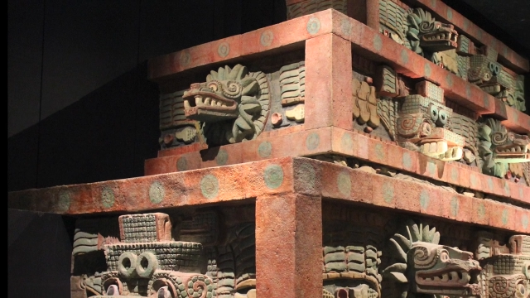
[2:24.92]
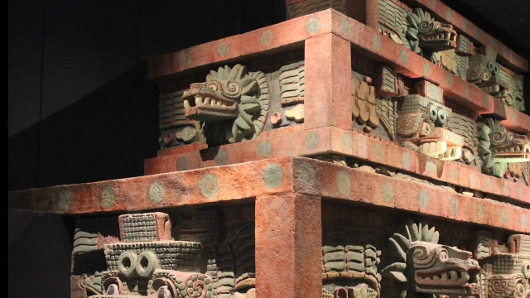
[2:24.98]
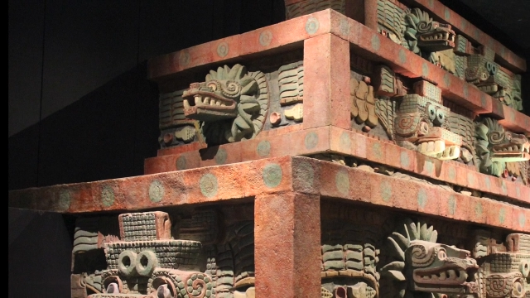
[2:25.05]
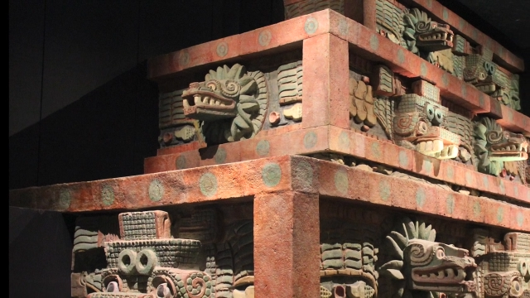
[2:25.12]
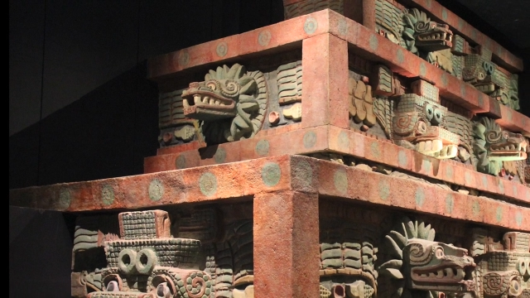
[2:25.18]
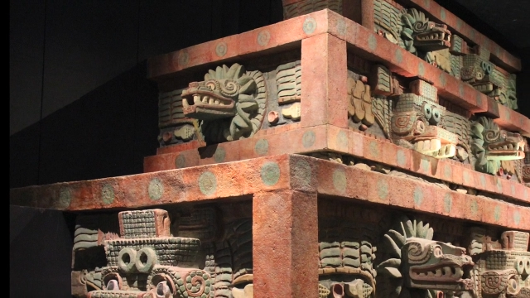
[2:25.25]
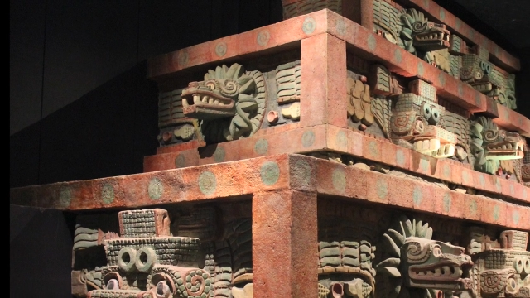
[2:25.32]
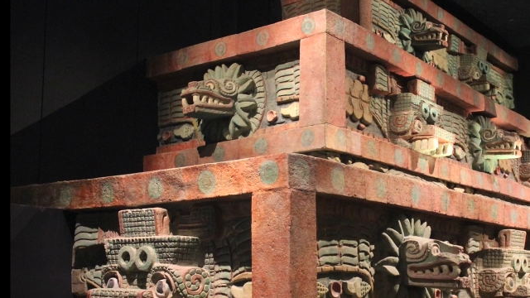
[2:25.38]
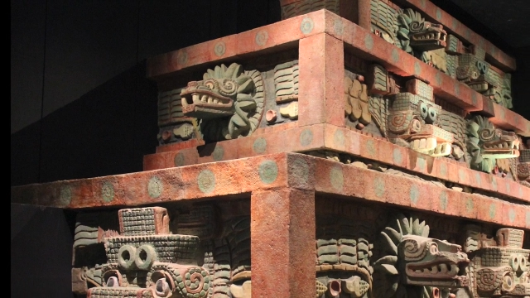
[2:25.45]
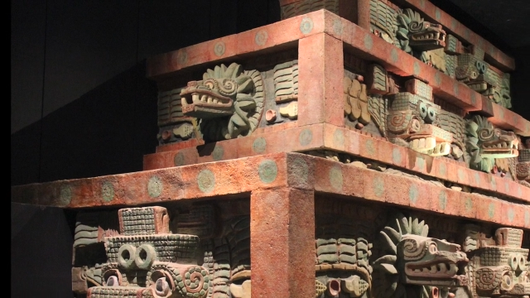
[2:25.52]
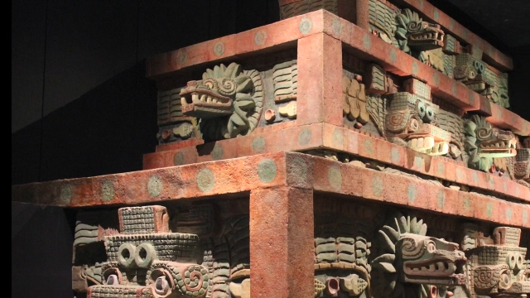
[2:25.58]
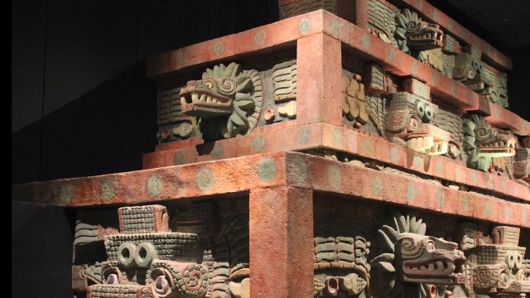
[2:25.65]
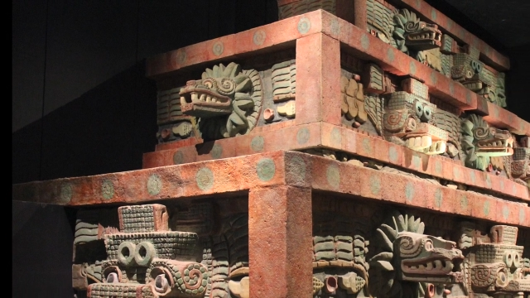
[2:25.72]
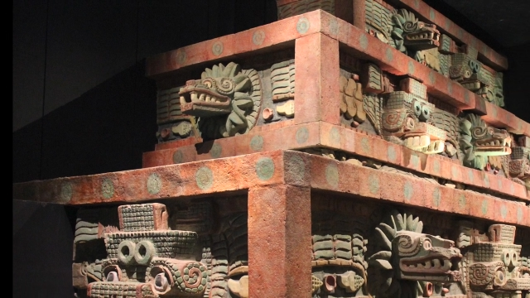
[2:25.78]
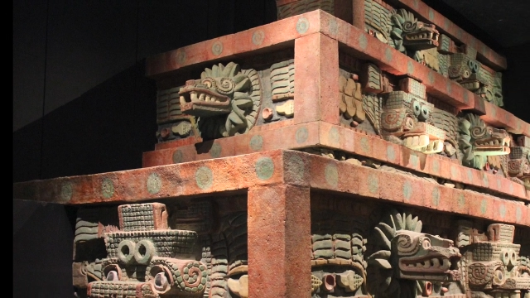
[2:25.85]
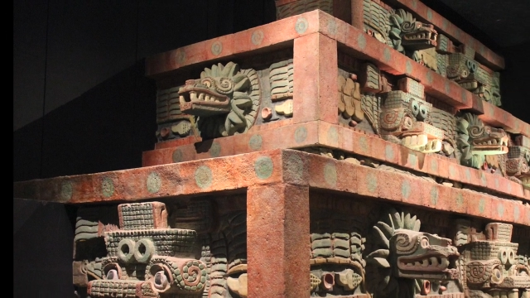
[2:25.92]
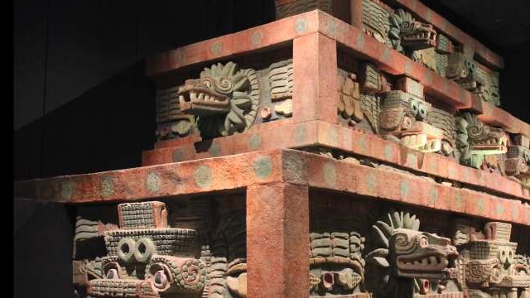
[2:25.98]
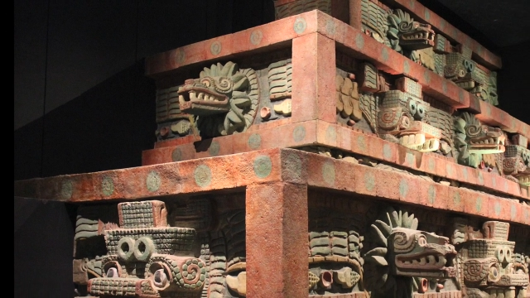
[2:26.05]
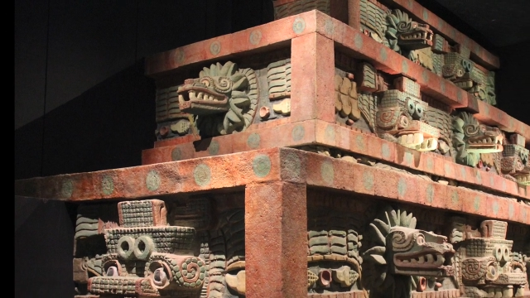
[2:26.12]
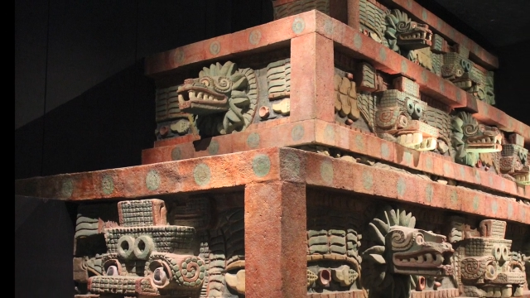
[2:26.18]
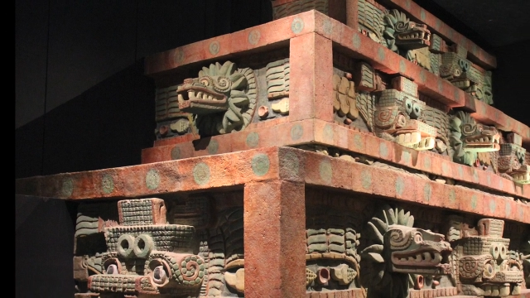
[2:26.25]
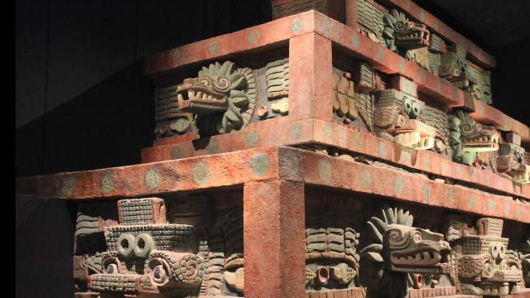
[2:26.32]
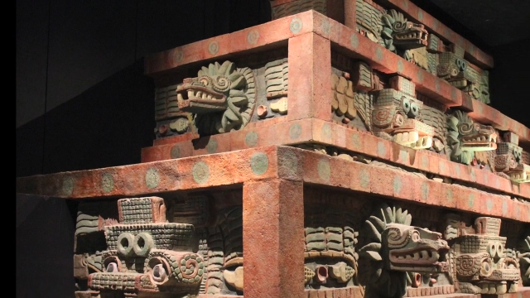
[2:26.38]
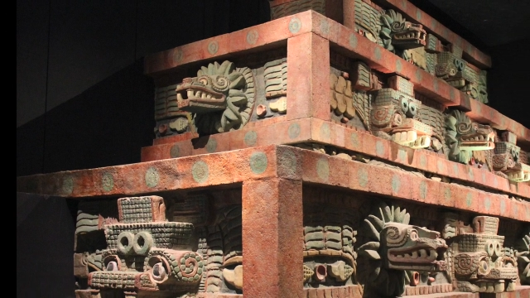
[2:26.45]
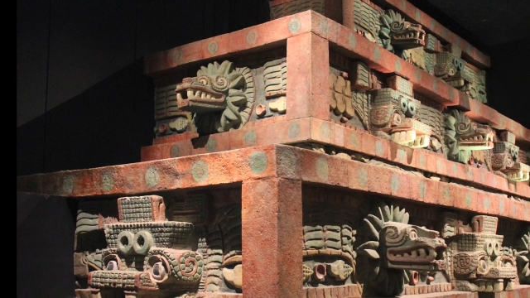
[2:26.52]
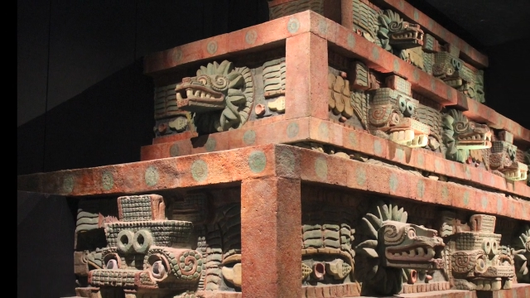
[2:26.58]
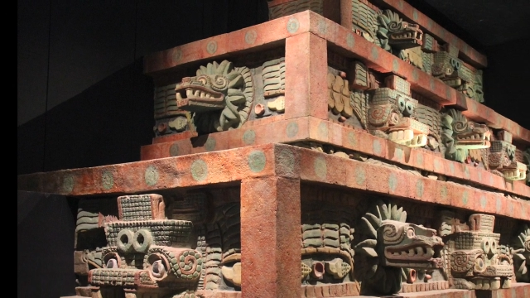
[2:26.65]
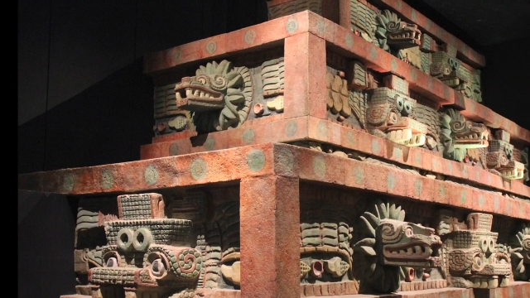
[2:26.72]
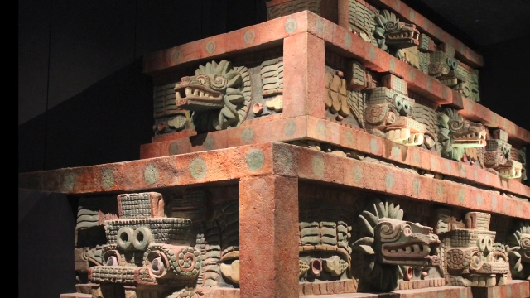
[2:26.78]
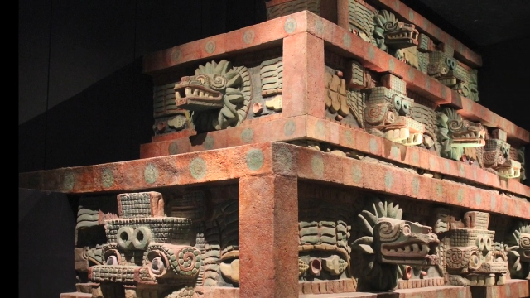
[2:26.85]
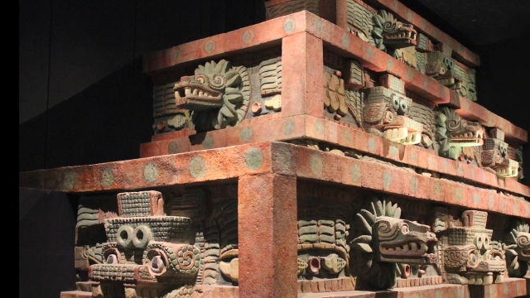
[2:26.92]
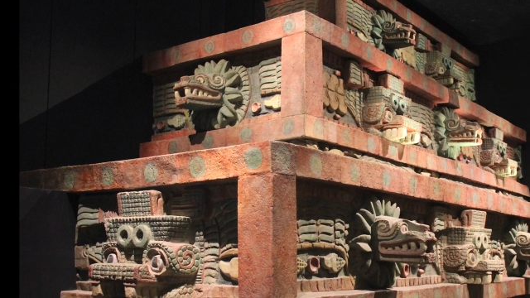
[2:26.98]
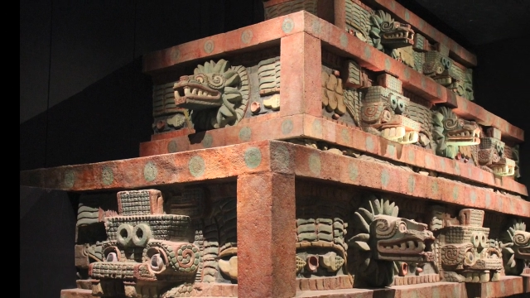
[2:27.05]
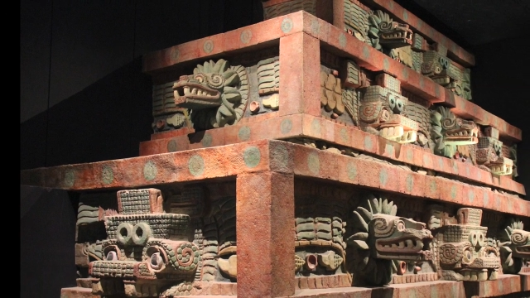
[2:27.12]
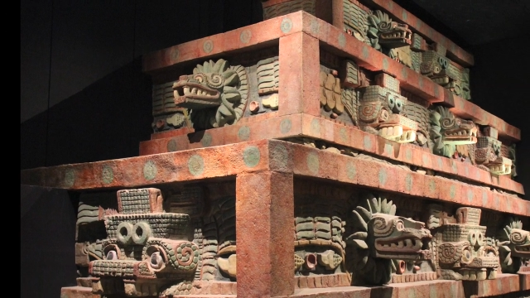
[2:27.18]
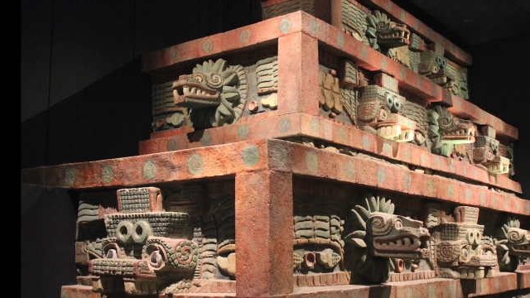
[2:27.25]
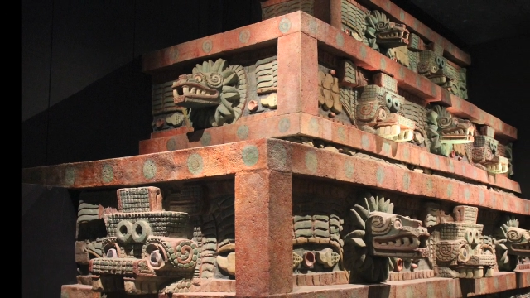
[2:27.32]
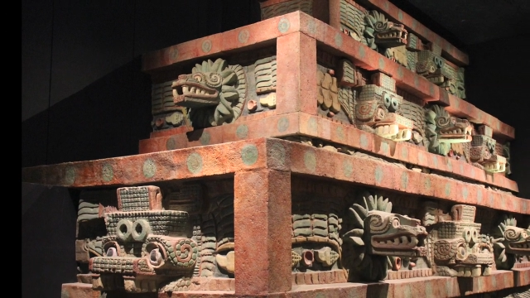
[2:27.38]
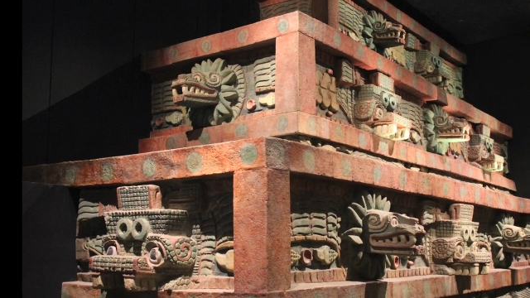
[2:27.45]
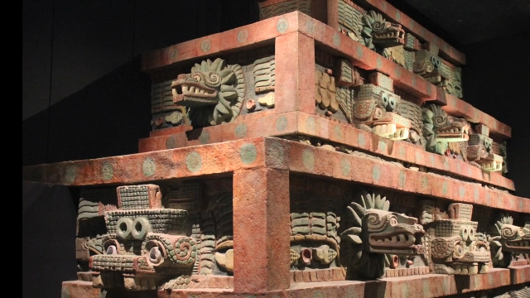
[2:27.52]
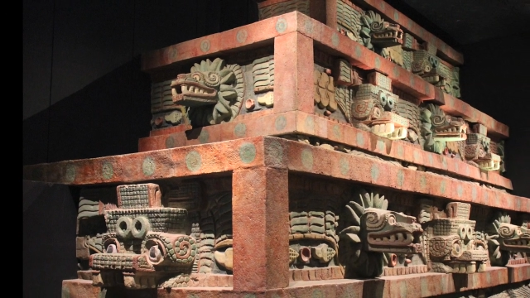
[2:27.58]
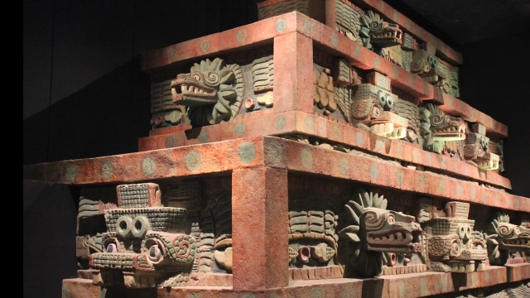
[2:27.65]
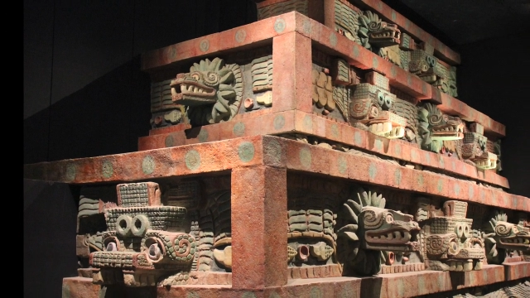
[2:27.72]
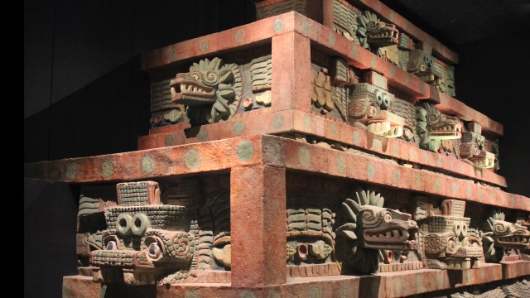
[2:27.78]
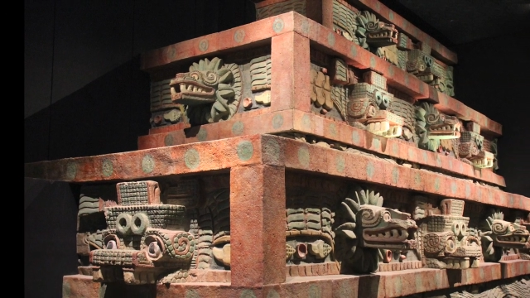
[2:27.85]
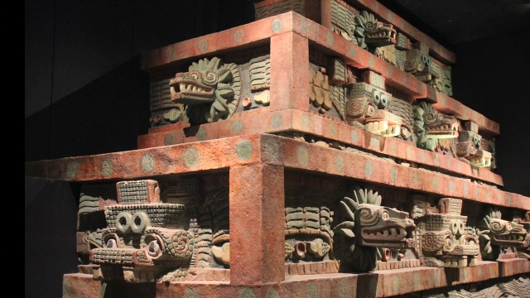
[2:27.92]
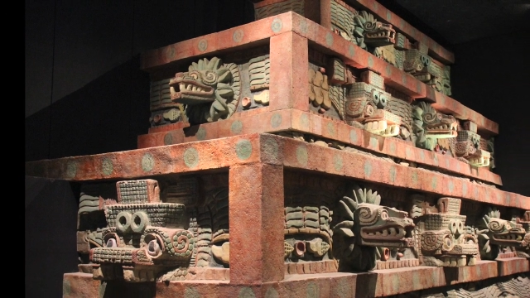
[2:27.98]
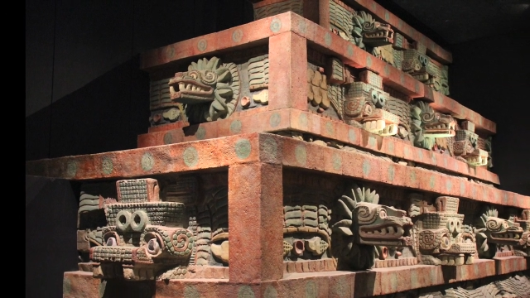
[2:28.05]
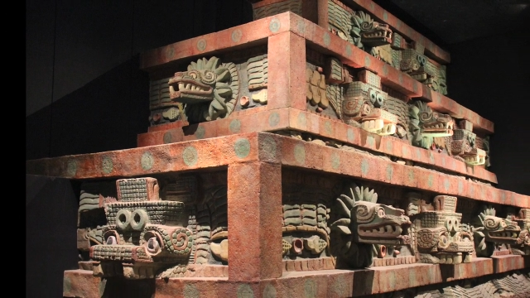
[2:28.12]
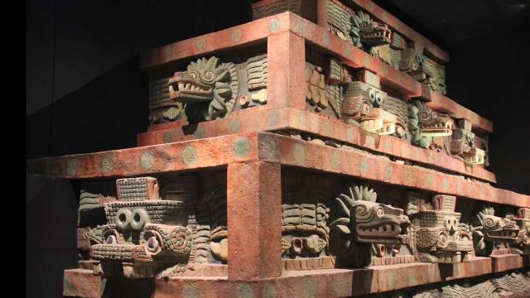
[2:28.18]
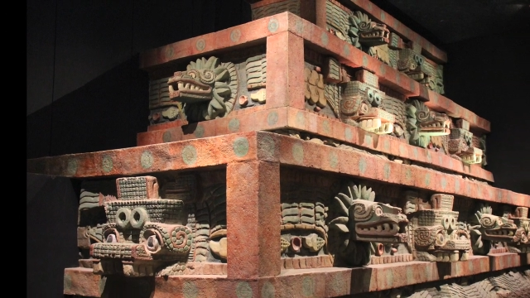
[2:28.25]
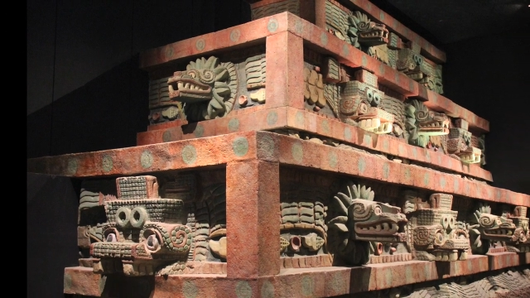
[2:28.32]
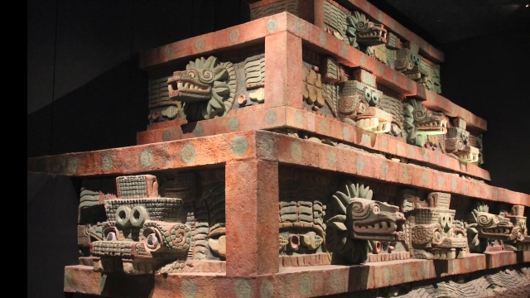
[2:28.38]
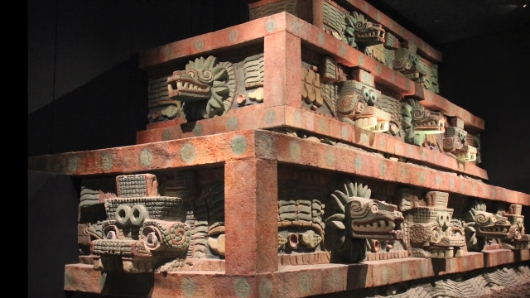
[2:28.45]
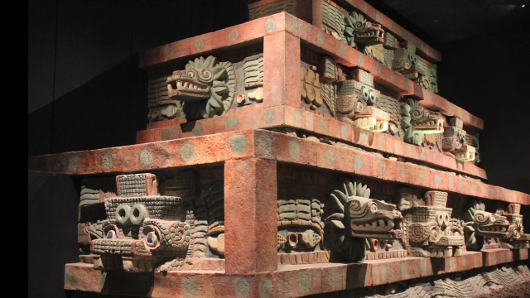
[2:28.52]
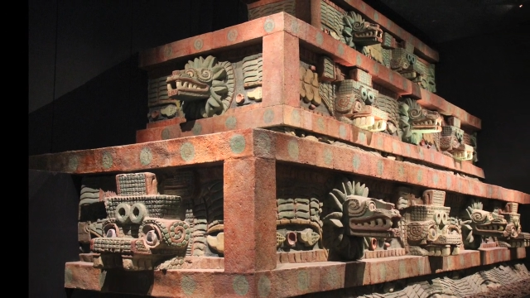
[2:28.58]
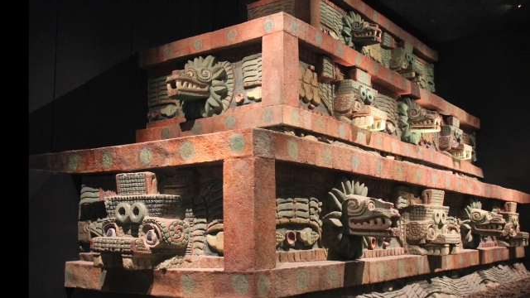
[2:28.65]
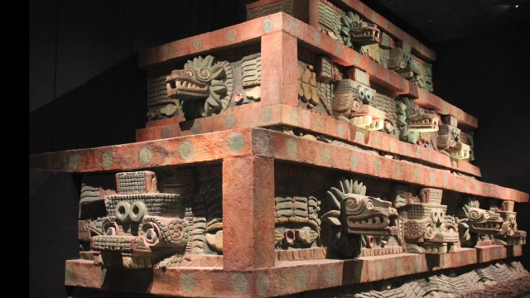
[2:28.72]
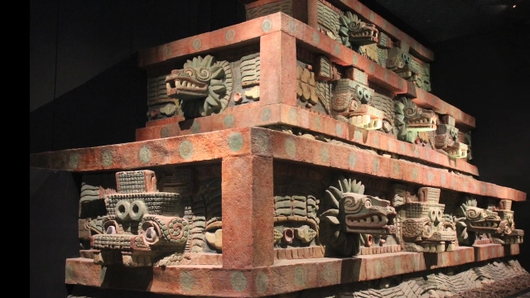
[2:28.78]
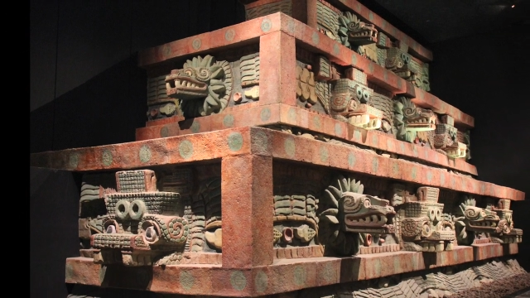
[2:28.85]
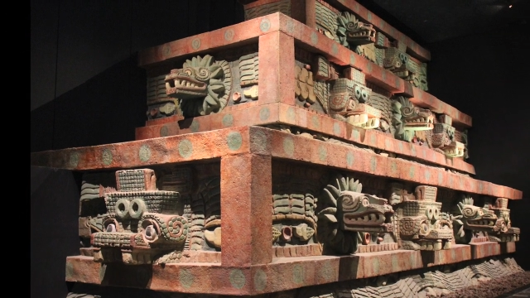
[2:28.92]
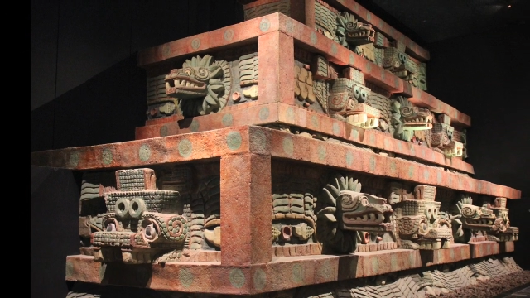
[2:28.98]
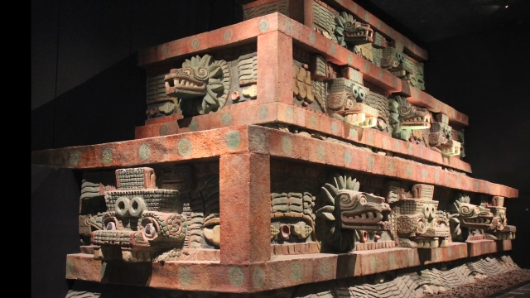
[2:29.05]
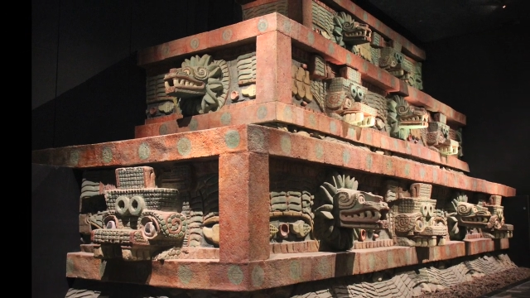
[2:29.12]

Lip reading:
[unreadable: no face in view]